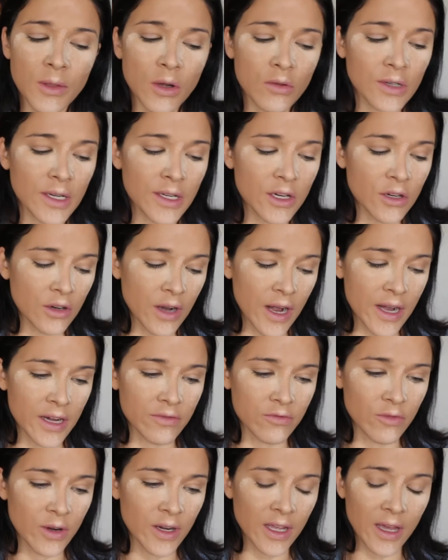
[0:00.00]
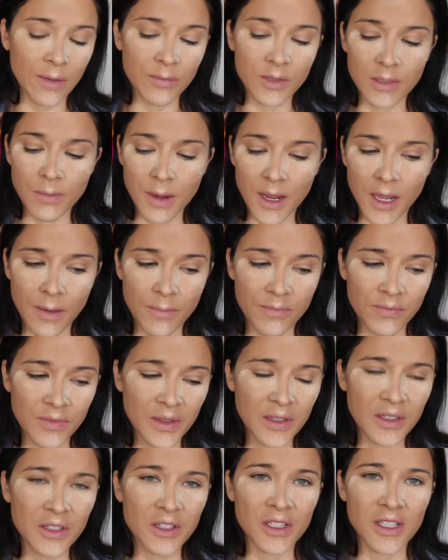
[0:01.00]
not really creative when it comes to makeup,
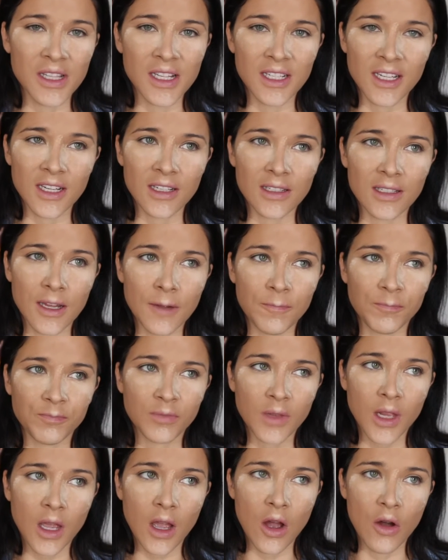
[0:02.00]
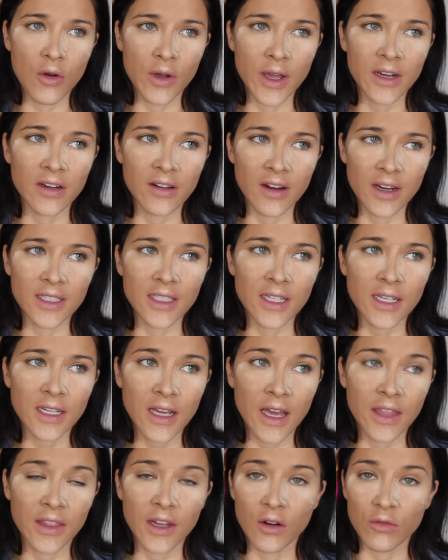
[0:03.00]
just in the sense that I'll get an idea
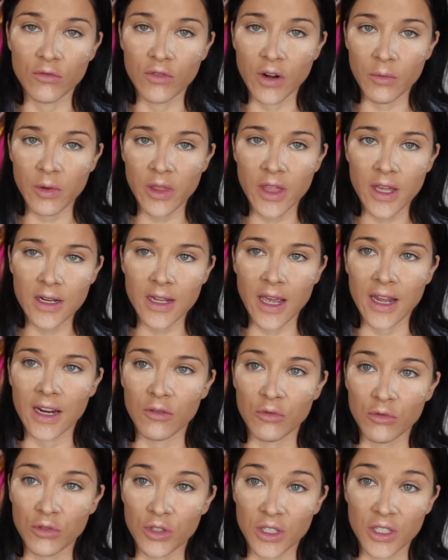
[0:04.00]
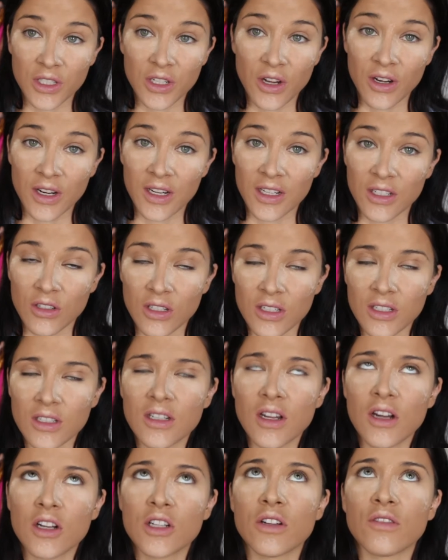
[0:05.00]
and then I'll run with it and it will just turn into
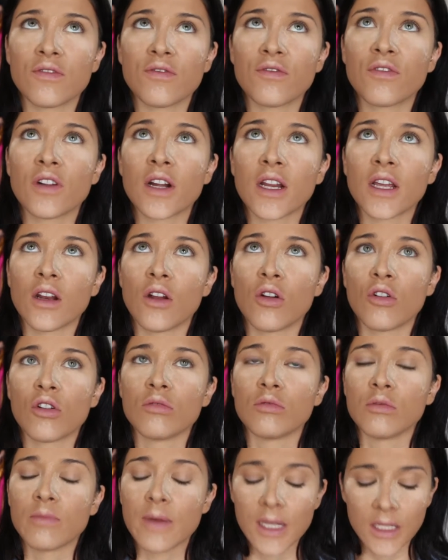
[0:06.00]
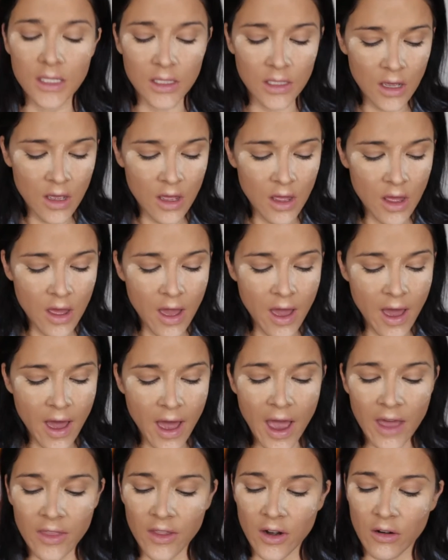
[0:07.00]
such a freaking horrible mess.
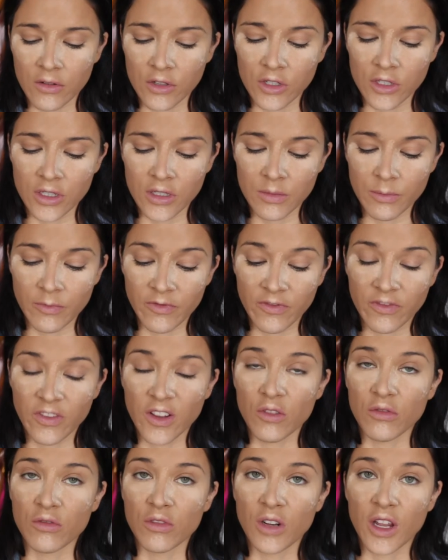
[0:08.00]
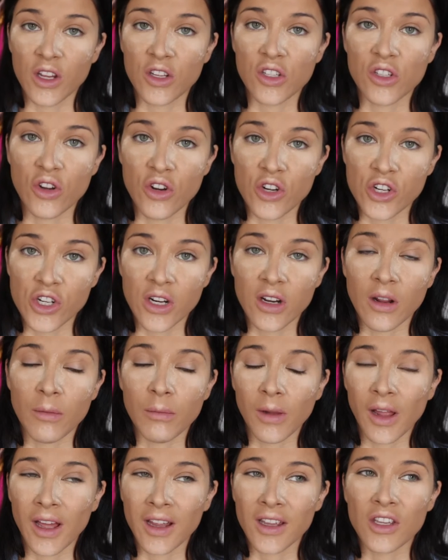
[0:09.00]
And then I'll just feel like so shit and
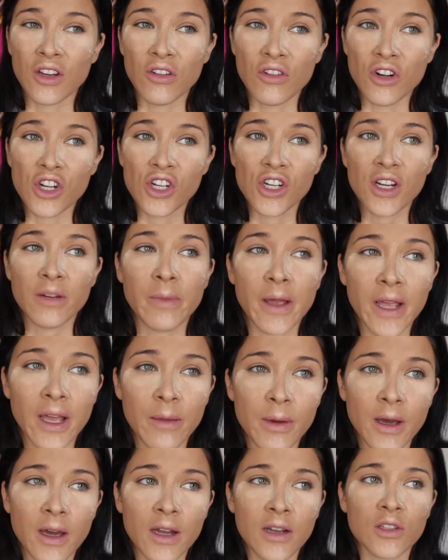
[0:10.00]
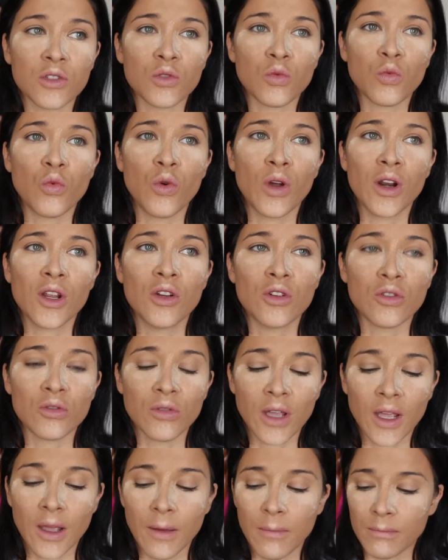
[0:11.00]
I'm like, you're a shit makeup artist, what are you
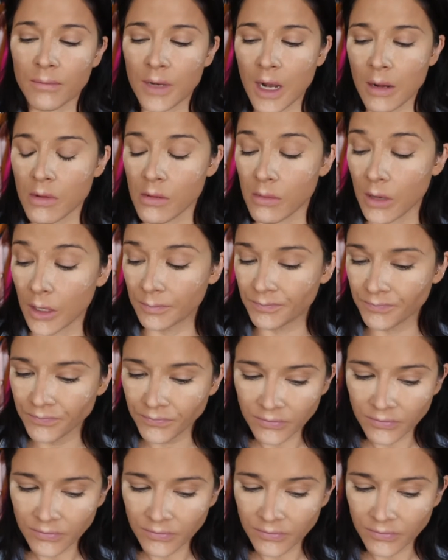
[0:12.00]
doing, blah blah blah.